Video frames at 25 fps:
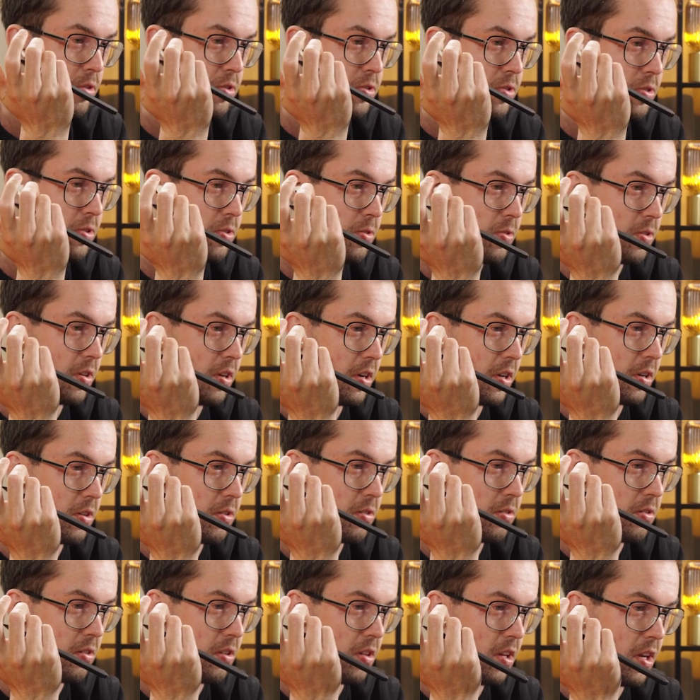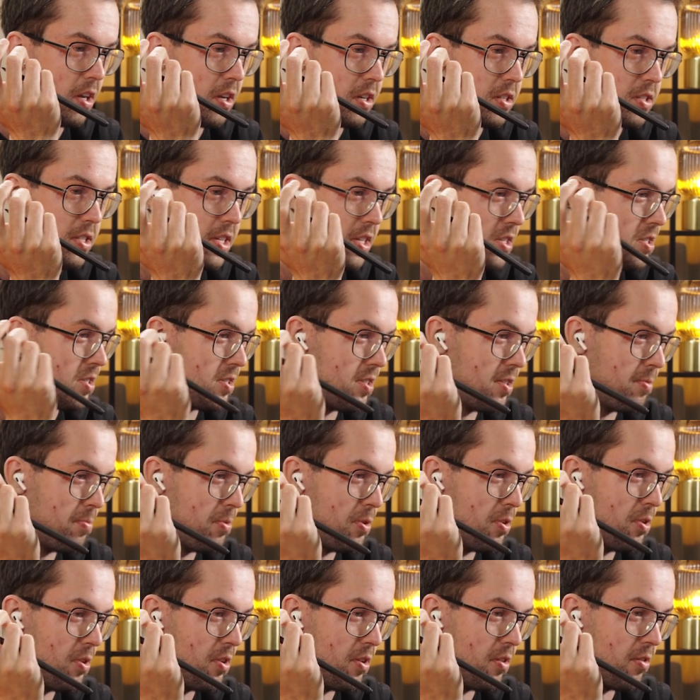to do all the cool things. That's the
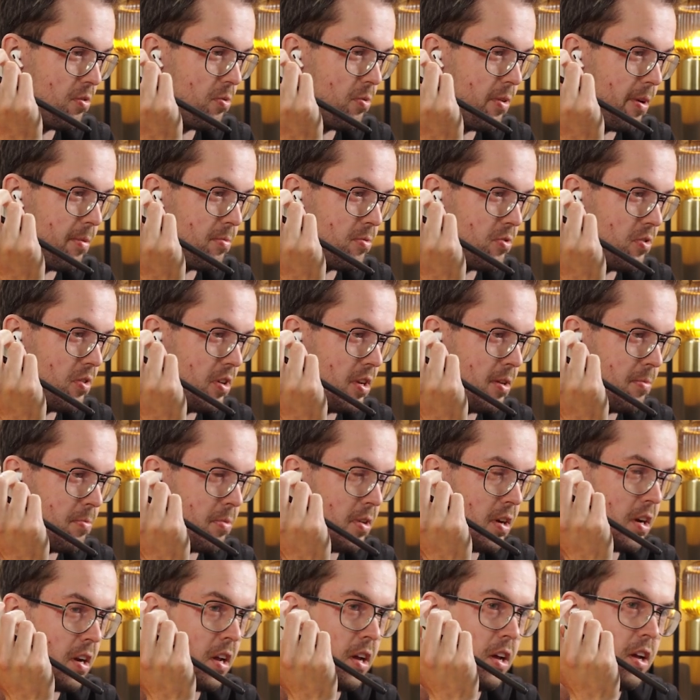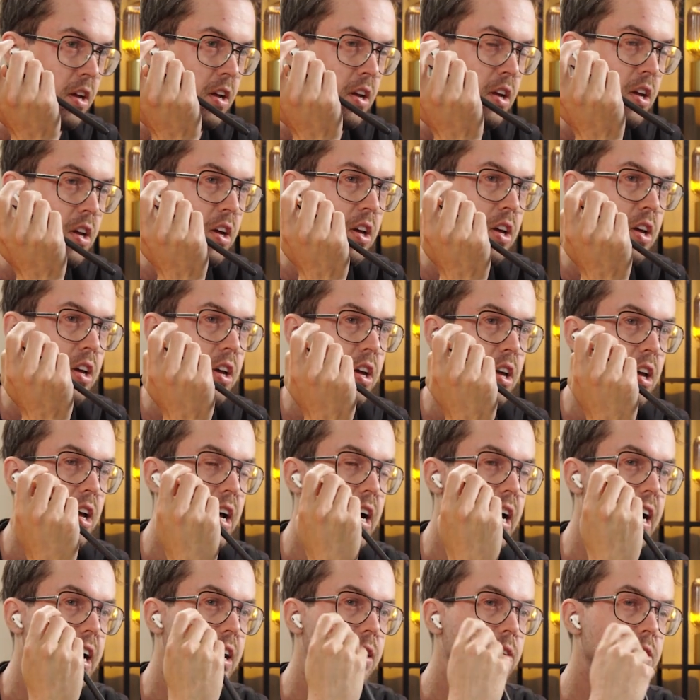beauty of Web3. But
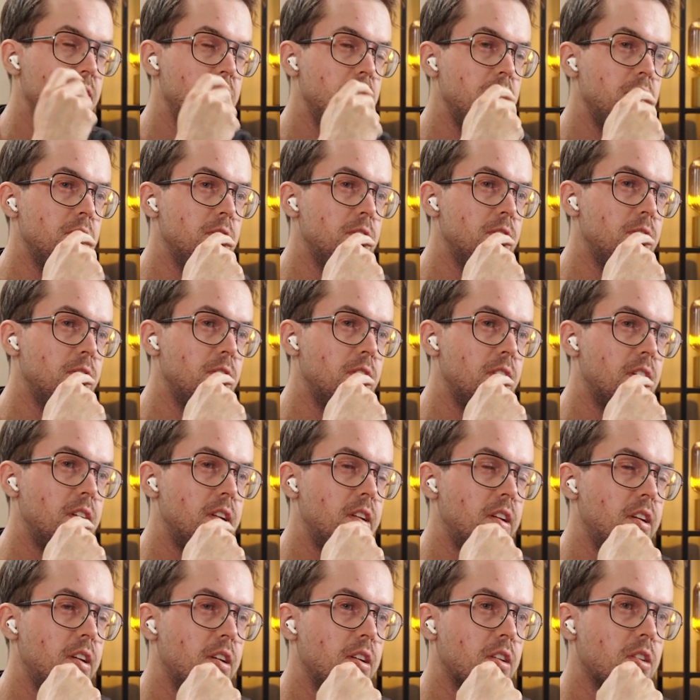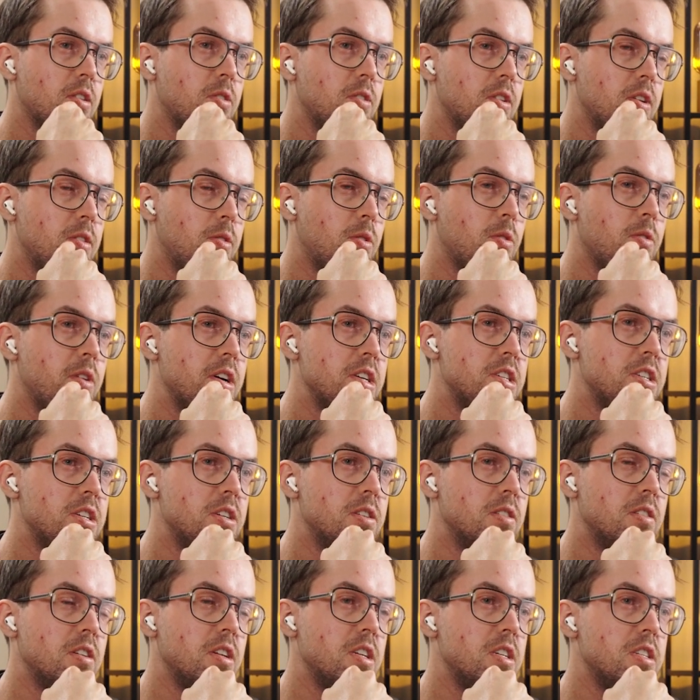how do you, the question
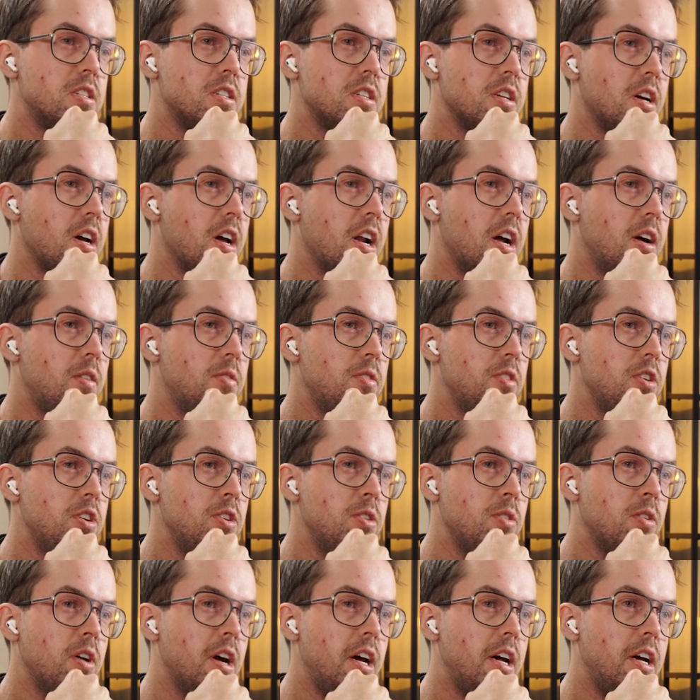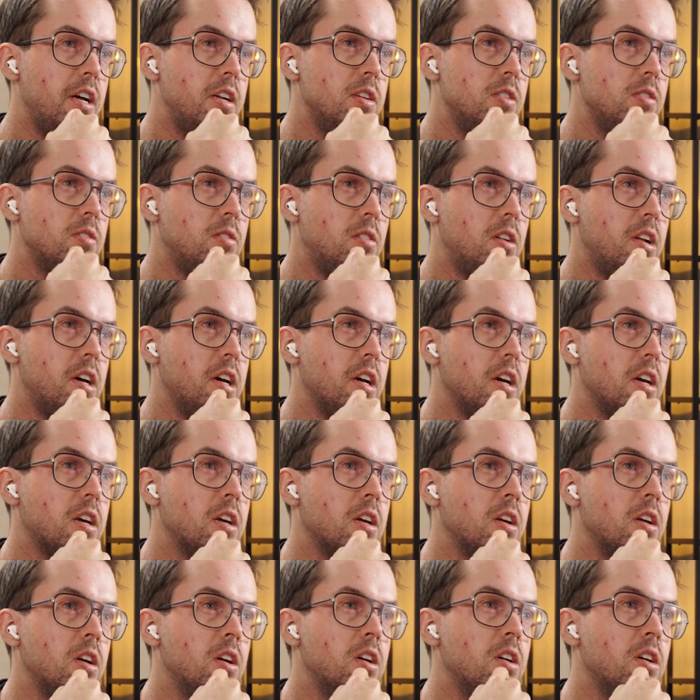on this side, how do you handle like